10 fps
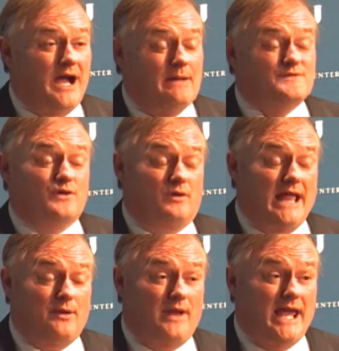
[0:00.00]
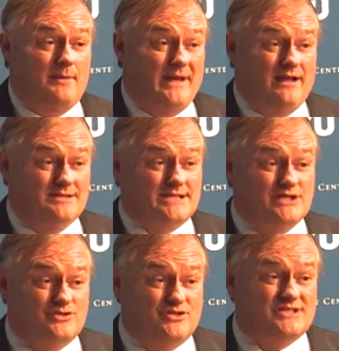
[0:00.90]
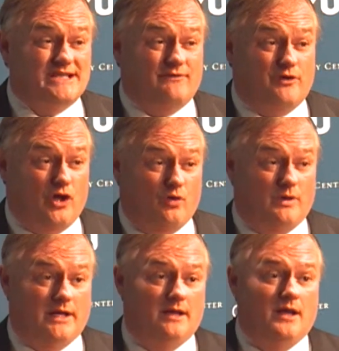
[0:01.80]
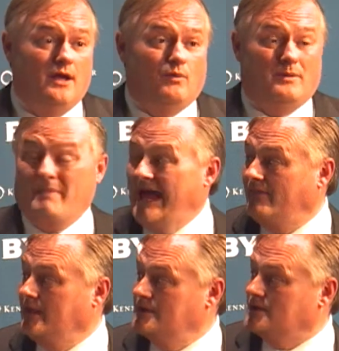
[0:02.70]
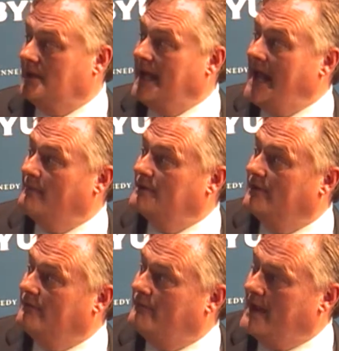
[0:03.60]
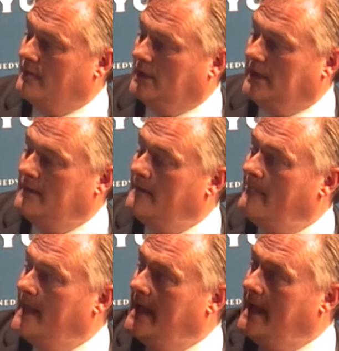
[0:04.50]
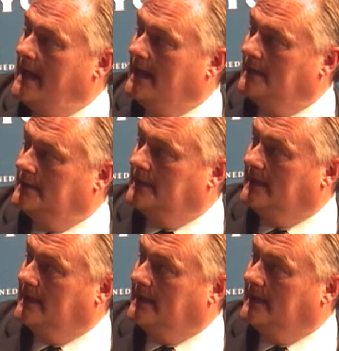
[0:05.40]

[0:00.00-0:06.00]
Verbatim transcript: I'm so glad we had a balance, because you just never know when bad things are going to happen to the family. And